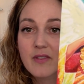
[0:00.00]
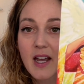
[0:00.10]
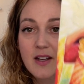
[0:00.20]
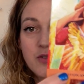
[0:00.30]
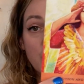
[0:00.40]

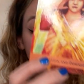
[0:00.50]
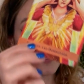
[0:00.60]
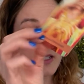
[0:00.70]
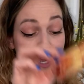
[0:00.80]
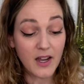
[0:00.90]
Yeah, so this is
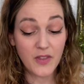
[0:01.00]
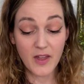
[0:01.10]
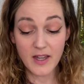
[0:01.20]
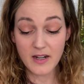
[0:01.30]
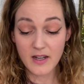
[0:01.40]
a deck
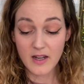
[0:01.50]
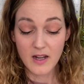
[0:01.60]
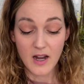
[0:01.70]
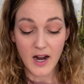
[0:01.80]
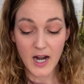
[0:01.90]
that
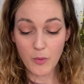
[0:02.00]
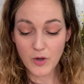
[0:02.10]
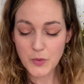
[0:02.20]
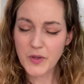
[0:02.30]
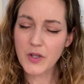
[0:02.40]
I
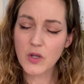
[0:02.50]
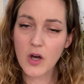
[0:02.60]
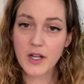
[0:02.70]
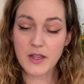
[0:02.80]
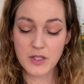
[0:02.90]
worked with a
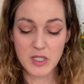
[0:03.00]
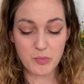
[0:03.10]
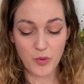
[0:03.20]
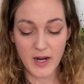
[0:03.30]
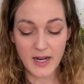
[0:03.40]
lot in the
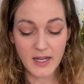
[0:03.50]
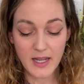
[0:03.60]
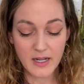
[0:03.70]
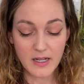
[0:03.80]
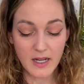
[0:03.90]
spring,
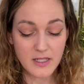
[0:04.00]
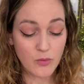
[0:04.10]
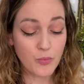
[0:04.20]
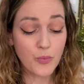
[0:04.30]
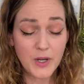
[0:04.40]
and it's
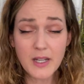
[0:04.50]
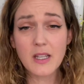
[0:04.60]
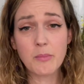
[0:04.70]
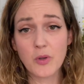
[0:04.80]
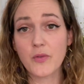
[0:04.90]
a
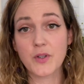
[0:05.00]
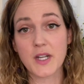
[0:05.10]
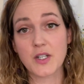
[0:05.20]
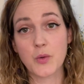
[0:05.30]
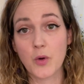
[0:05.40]
really beautiful
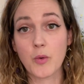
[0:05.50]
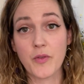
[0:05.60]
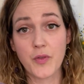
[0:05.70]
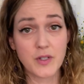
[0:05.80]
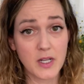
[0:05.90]
deck to work
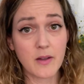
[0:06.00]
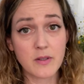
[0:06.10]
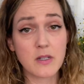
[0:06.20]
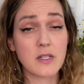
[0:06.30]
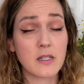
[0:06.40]

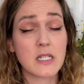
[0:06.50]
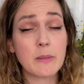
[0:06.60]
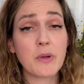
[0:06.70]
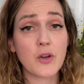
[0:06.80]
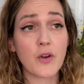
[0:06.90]
with to
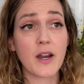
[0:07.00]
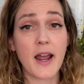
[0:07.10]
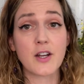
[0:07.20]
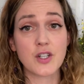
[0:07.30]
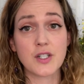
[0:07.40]
deepen your
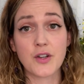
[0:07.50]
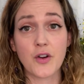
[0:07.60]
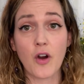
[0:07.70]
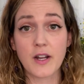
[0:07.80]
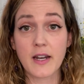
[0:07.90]
connection to your
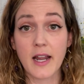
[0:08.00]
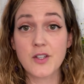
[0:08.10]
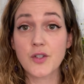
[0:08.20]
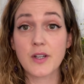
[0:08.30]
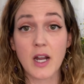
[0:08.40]
guardian
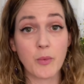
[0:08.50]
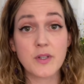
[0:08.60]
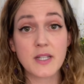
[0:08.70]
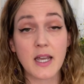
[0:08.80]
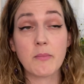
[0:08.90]
angel. And I will
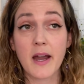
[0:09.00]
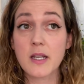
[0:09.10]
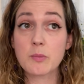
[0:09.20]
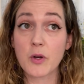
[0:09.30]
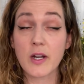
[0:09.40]
say in my
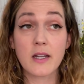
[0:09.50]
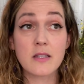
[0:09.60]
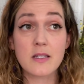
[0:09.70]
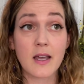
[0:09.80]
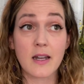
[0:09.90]

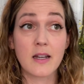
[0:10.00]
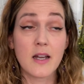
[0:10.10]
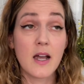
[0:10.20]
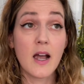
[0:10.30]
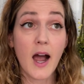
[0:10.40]
experience that
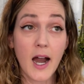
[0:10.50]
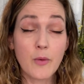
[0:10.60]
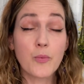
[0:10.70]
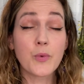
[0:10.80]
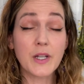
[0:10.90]
I
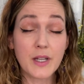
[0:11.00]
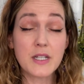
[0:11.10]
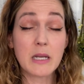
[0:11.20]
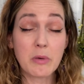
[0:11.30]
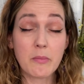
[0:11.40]
really
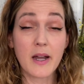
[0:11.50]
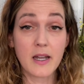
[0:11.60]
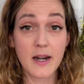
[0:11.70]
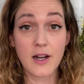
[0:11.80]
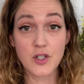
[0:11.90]
deepened my
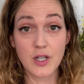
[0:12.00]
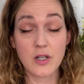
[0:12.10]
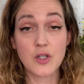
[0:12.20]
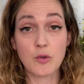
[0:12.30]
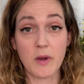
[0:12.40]

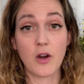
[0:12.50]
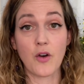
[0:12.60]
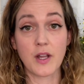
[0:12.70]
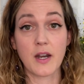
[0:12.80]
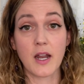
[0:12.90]
connection to my
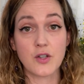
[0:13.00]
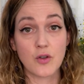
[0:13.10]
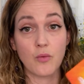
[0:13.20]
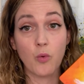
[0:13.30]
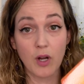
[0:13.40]
guardian
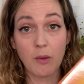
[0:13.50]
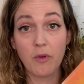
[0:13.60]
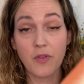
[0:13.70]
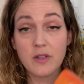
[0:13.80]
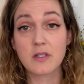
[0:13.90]
angel working
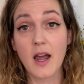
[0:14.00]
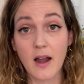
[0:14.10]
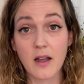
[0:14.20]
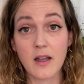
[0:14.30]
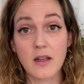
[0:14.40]
with this
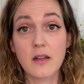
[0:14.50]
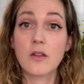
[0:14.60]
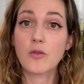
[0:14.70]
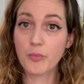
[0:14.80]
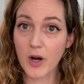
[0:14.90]
deck
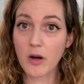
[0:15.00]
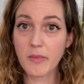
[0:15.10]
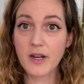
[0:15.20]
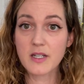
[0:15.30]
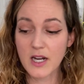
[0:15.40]
through prayer and
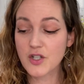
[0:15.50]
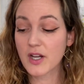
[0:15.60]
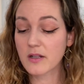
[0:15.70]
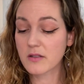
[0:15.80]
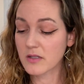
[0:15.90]

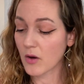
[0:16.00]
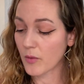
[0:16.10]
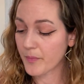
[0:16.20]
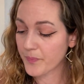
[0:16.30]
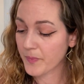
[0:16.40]
meditation.
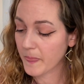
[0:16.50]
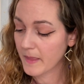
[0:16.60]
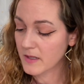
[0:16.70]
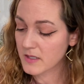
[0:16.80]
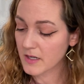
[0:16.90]
So
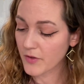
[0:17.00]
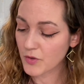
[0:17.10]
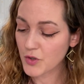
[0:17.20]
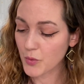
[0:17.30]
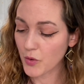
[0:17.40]
it's another
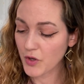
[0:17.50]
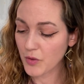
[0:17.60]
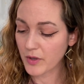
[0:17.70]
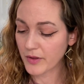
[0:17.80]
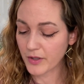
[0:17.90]
tool
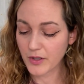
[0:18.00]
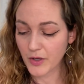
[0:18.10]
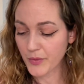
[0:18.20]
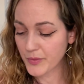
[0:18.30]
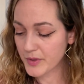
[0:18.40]
you can
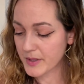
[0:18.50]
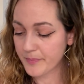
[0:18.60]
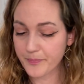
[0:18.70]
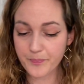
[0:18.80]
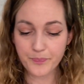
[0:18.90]
use.
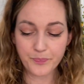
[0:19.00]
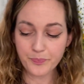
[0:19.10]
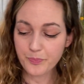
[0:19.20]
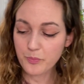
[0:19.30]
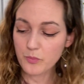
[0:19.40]

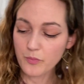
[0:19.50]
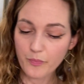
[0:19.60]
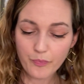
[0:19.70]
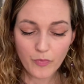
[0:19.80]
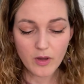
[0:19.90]

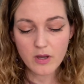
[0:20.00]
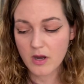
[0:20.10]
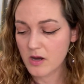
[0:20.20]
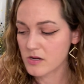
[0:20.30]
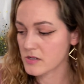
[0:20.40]

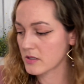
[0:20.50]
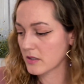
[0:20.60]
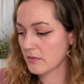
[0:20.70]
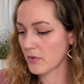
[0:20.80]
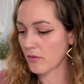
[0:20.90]

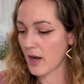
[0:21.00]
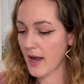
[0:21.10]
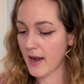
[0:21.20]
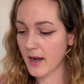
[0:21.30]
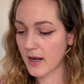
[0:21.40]

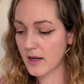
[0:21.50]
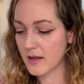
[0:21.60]
Okay.